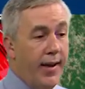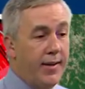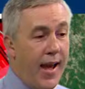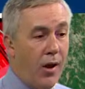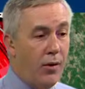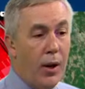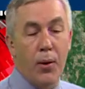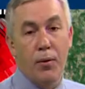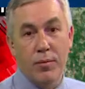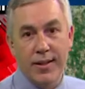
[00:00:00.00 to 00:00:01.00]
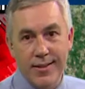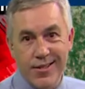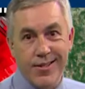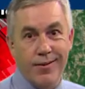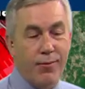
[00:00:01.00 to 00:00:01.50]
down low, but
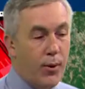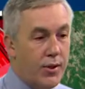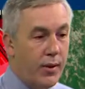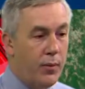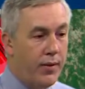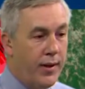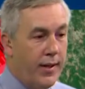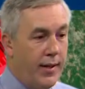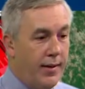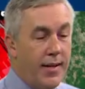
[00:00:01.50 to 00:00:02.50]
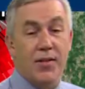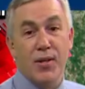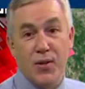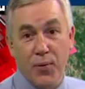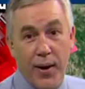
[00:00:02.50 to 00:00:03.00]
just unfortunately with
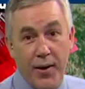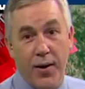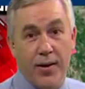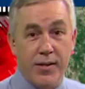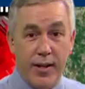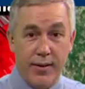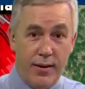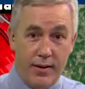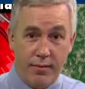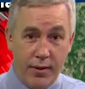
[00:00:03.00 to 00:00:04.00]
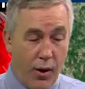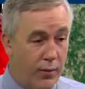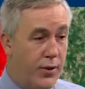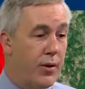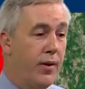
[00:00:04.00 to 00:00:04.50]
distance of radars and the
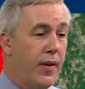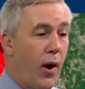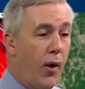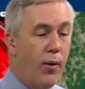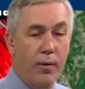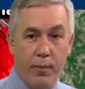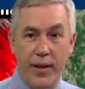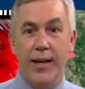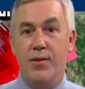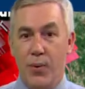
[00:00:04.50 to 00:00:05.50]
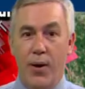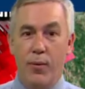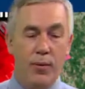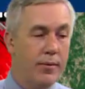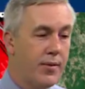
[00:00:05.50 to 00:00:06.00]
curvature of the earth, we get to
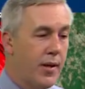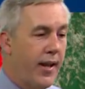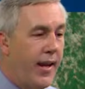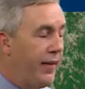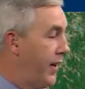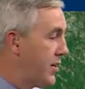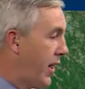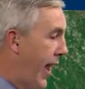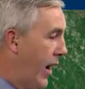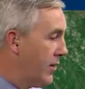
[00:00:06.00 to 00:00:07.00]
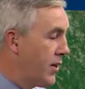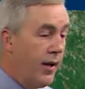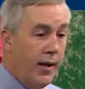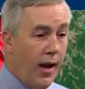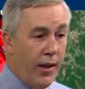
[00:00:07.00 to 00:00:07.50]
where we'll start hitting these clouds
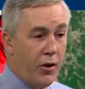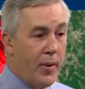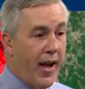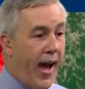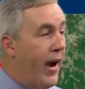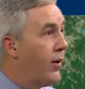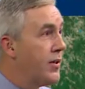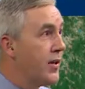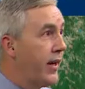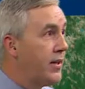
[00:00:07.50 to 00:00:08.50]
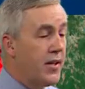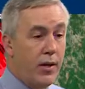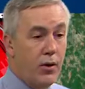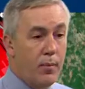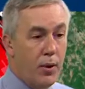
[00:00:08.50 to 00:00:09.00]
a little bit higher as they
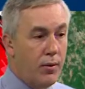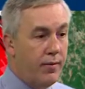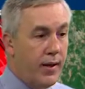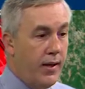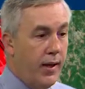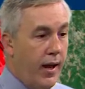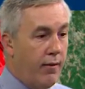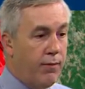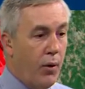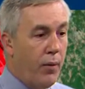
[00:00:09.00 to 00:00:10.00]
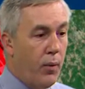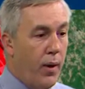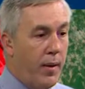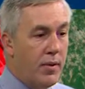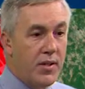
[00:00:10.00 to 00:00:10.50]
continue to move further
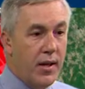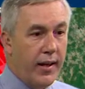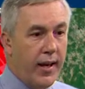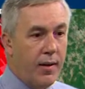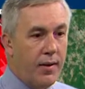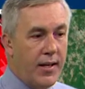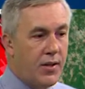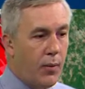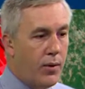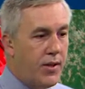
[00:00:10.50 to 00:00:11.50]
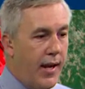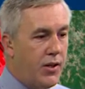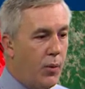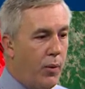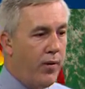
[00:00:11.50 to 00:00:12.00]
away. But still, again, a decent
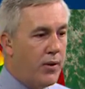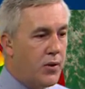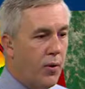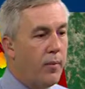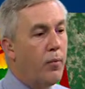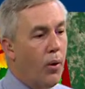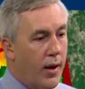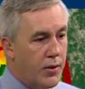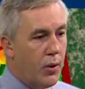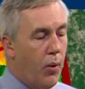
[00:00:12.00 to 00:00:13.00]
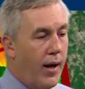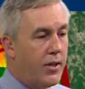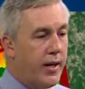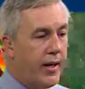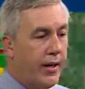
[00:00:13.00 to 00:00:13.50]
rotation this storm. We're also
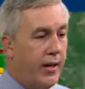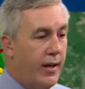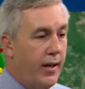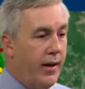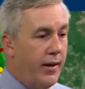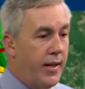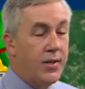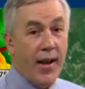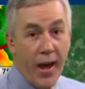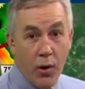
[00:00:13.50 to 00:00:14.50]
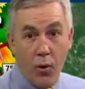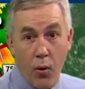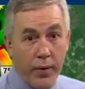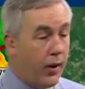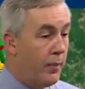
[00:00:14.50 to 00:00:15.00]
watching decent hail
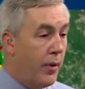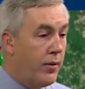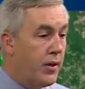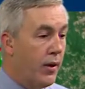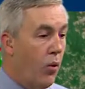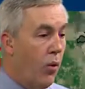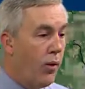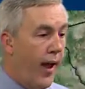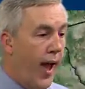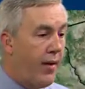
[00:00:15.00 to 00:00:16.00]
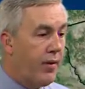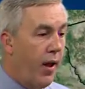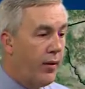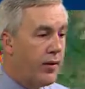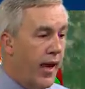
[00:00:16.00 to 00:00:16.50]
core that could produce in quarter to $half
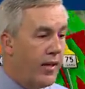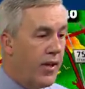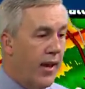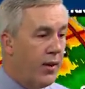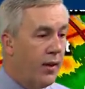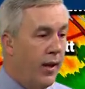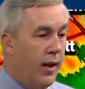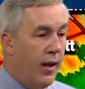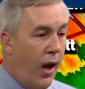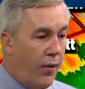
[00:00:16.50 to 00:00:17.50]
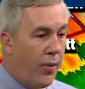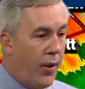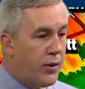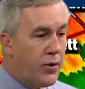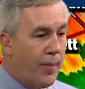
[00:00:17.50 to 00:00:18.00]
size hail. Other thunderstorm